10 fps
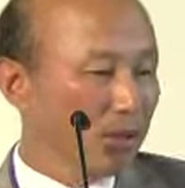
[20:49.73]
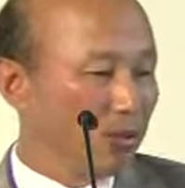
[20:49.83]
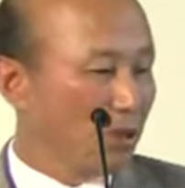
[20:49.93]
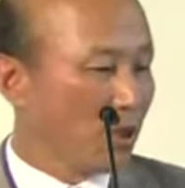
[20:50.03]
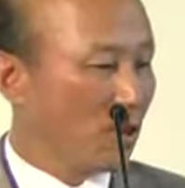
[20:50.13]

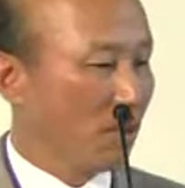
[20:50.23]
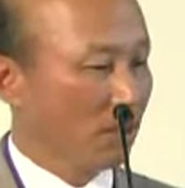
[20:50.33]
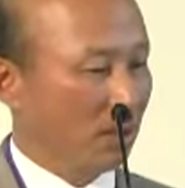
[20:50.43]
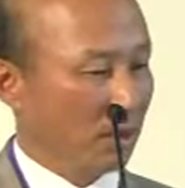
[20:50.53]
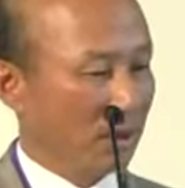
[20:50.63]
To secure
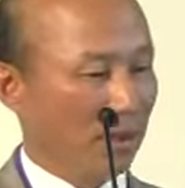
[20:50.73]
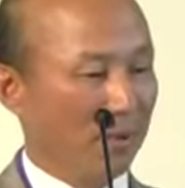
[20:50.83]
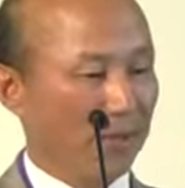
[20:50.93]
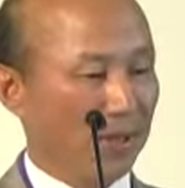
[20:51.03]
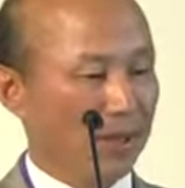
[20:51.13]

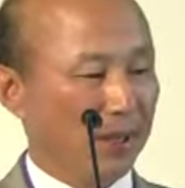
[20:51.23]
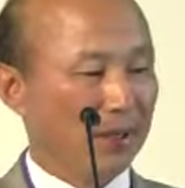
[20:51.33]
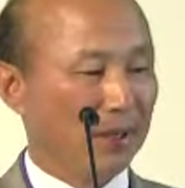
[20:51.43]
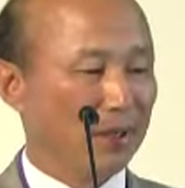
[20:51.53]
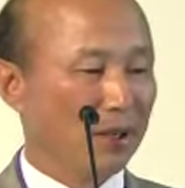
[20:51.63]
safety,
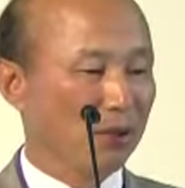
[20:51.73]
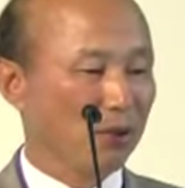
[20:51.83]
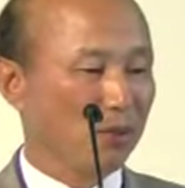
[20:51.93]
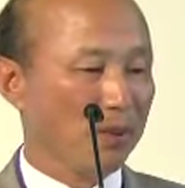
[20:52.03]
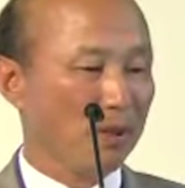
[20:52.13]
there
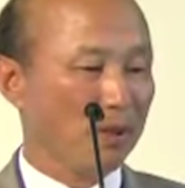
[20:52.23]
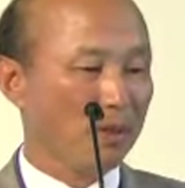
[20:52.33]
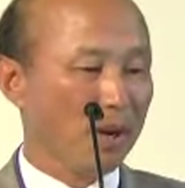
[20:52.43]
should be an